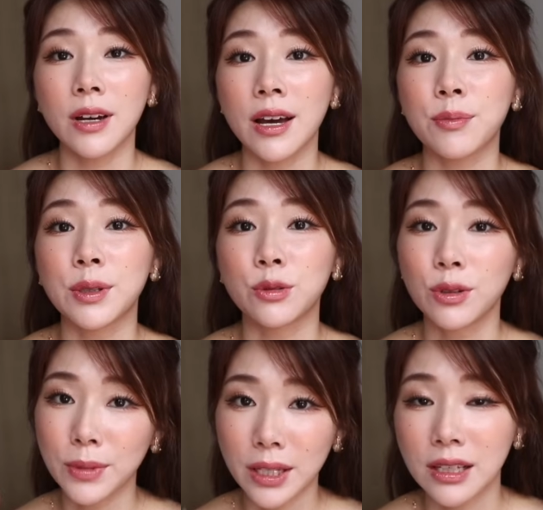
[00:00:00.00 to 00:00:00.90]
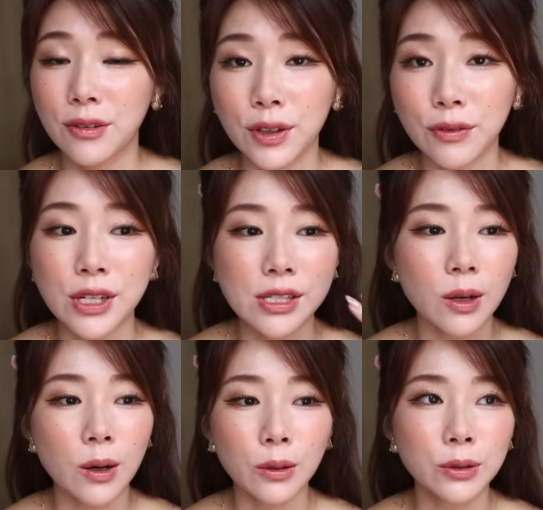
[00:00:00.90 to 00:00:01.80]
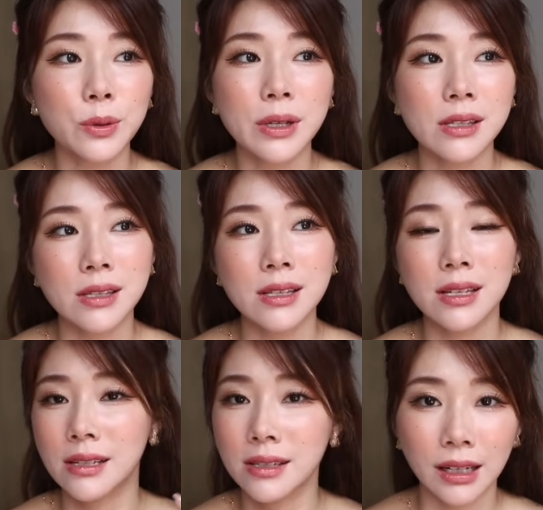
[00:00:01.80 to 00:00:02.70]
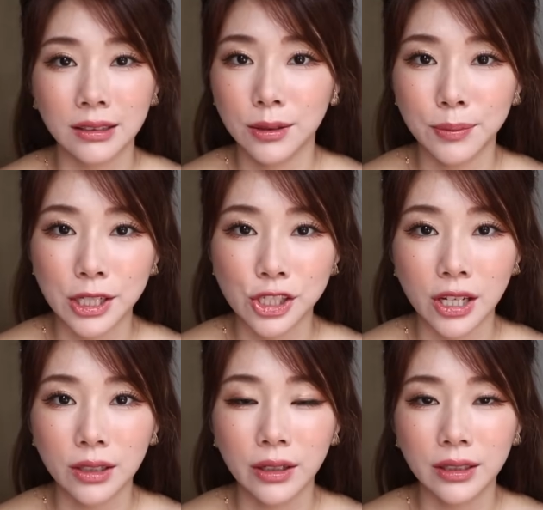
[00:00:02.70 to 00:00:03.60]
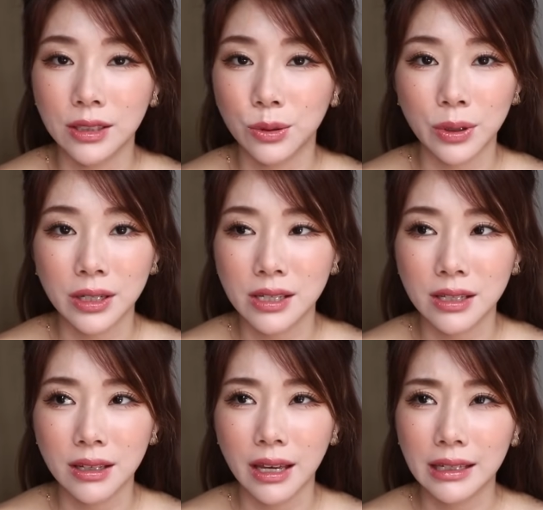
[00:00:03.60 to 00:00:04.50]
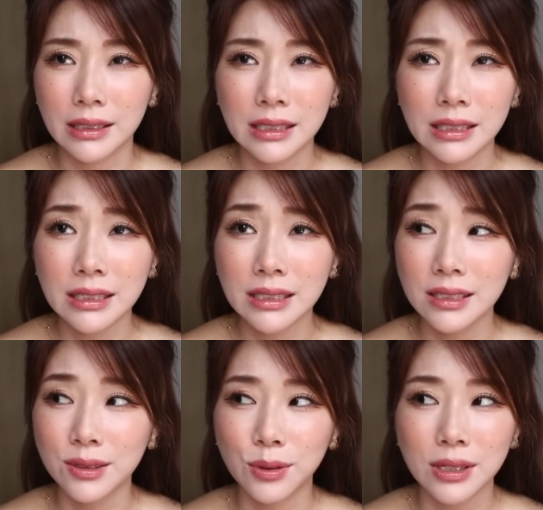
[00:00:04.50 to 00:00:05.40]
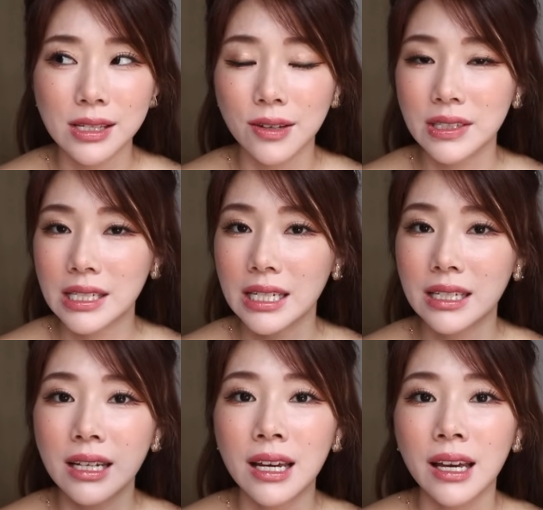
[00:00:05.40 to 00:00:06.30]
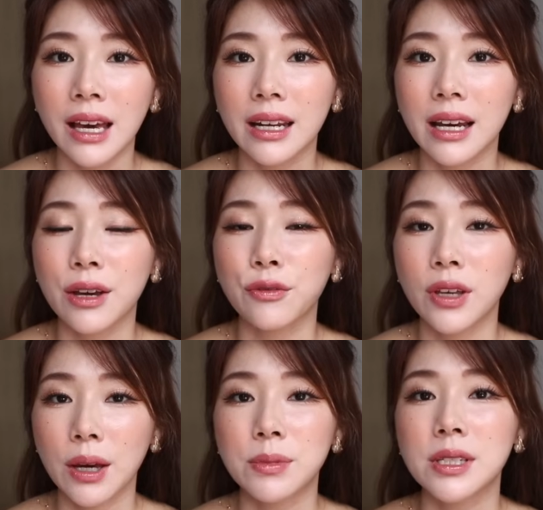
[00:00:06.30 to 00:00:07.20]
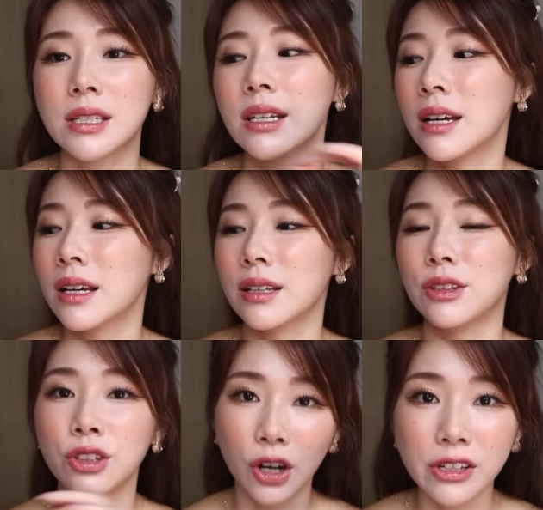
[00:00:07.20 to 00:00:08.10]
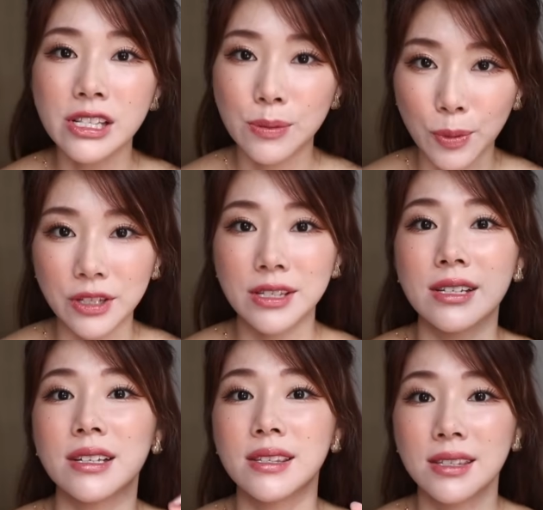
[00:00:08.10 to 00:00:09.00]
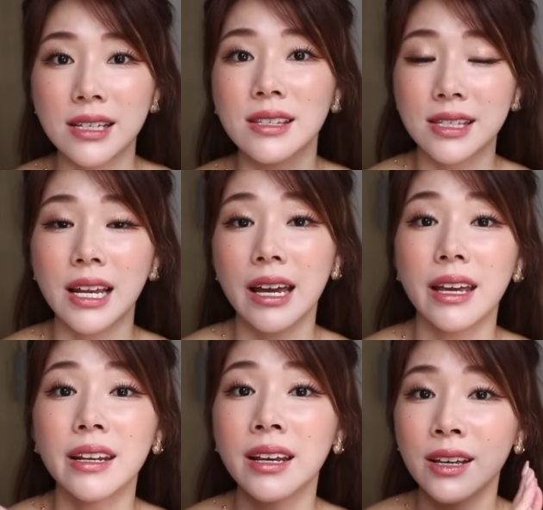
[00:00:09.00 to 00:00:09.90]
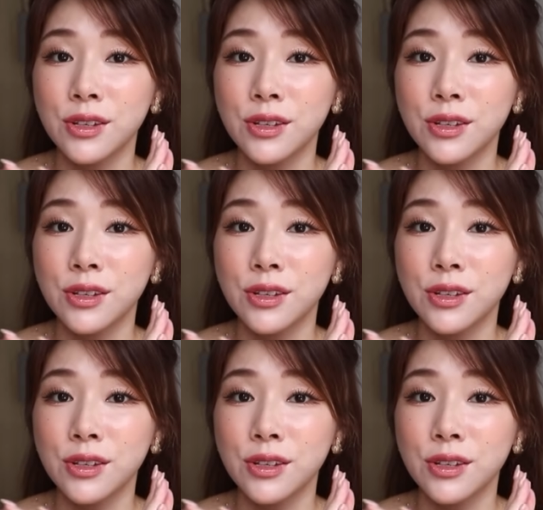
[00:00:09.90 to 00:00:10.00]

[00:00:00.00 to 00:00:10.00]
I've been doing monthly favorites all the way since I started my channel, I think in 2018, 2017, and I have kept it non-sponsored since then.